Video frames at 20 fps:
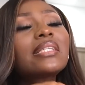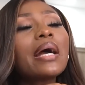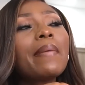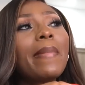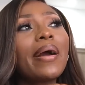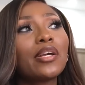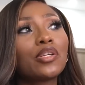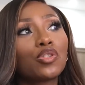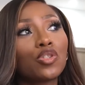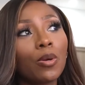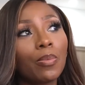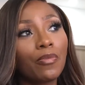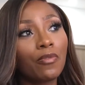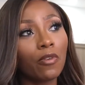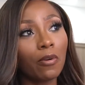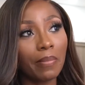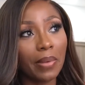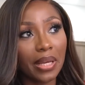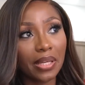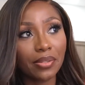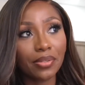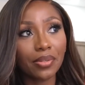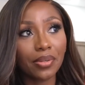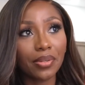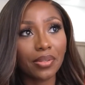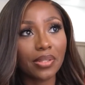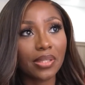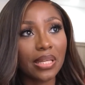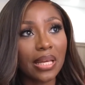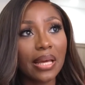time I shopped from
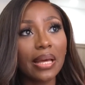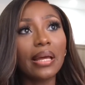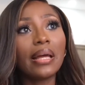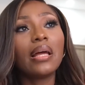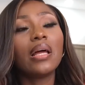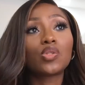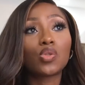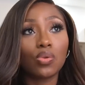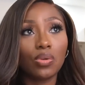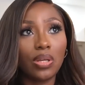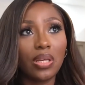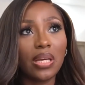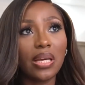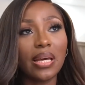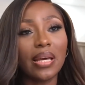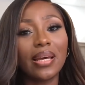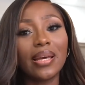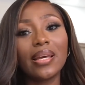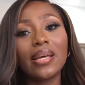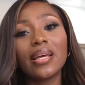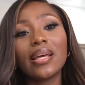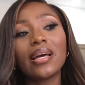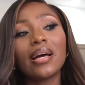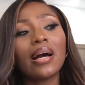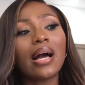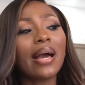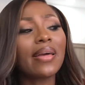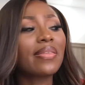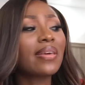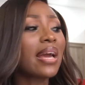ASOS, yeah, to here,
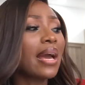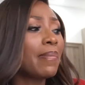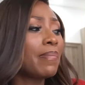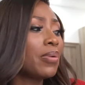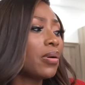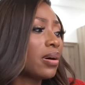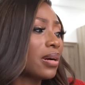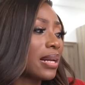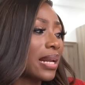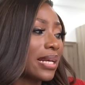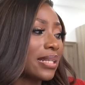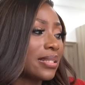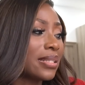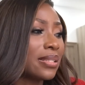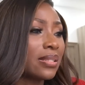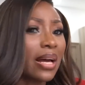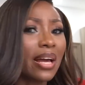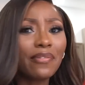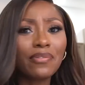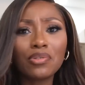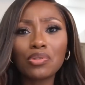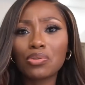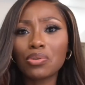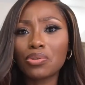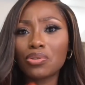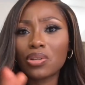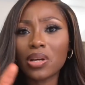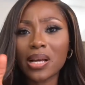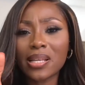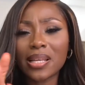I think I bought glasses. I even
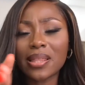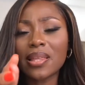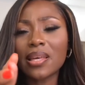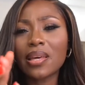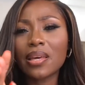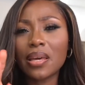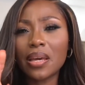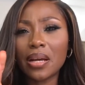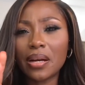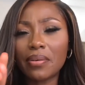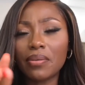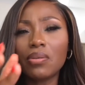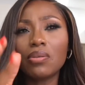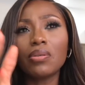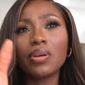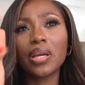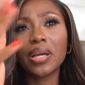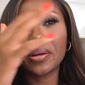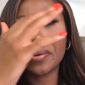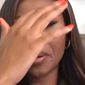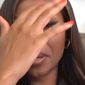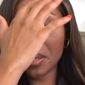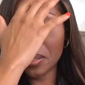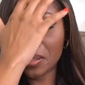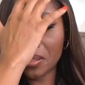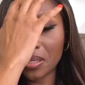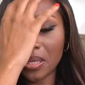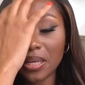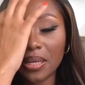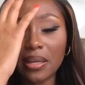showed you guys, I think ear, no,
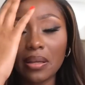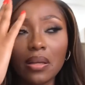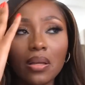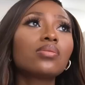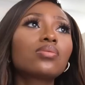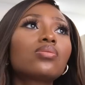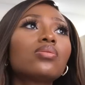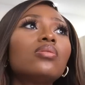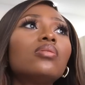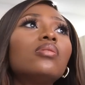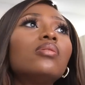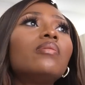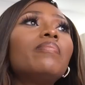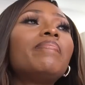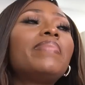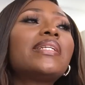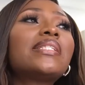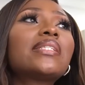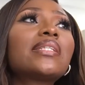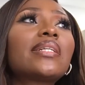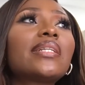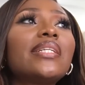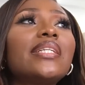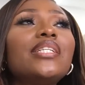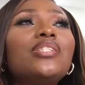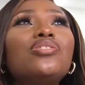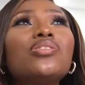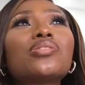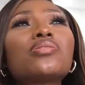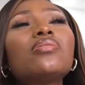earrings, yeah. So basically,
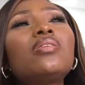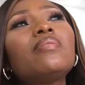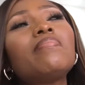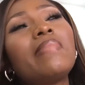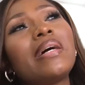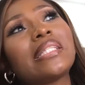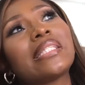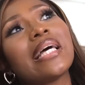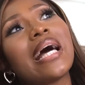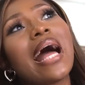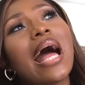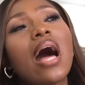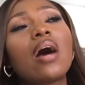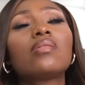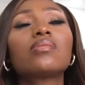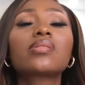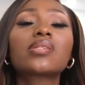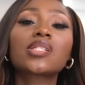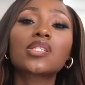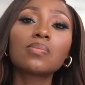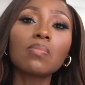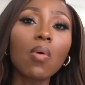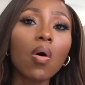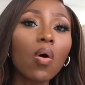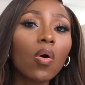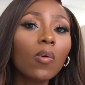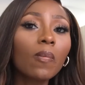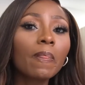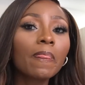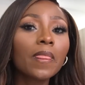it does not matter how
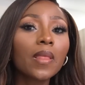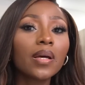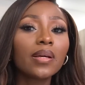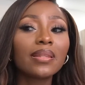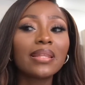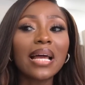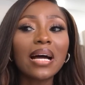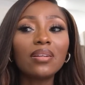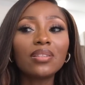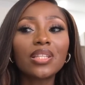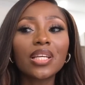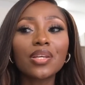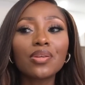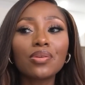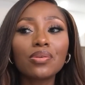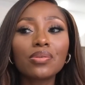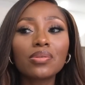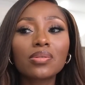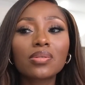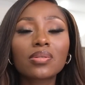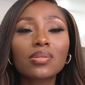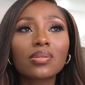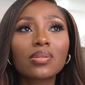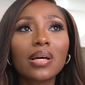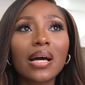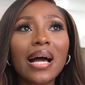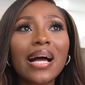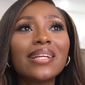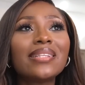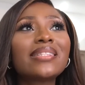small. Now they use...
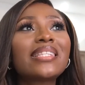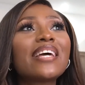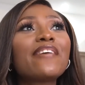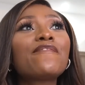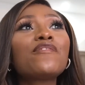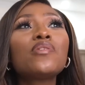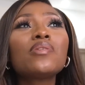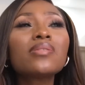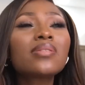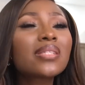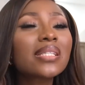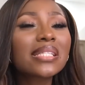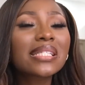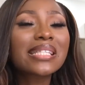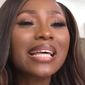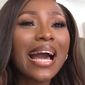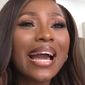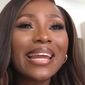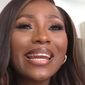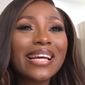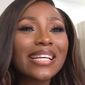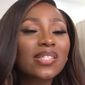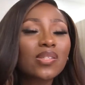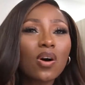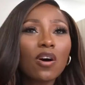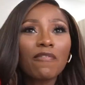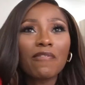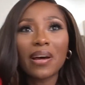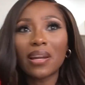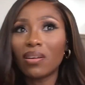And they've used this
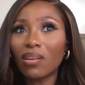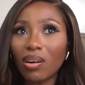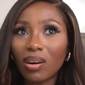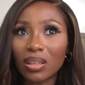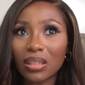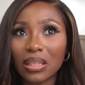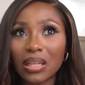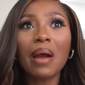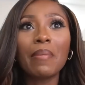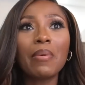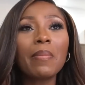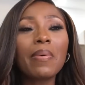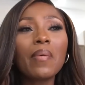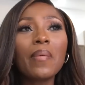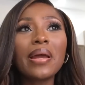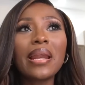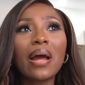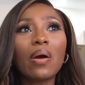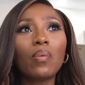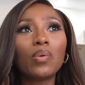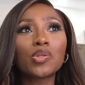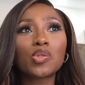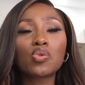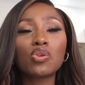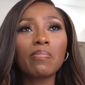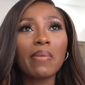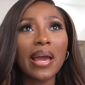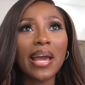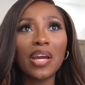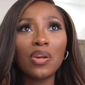Skynet off and on. I remember when I was
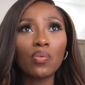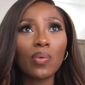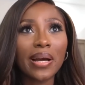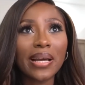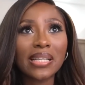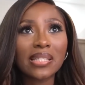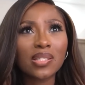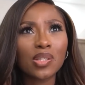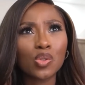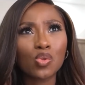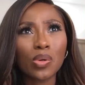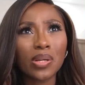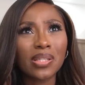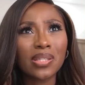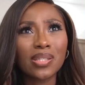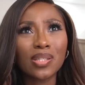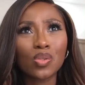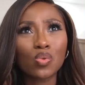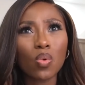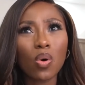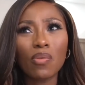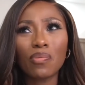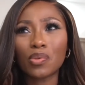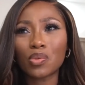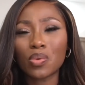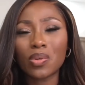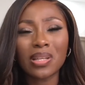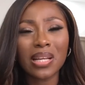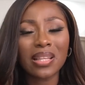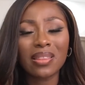doing my N Y S in twenty twelve or
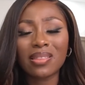twenty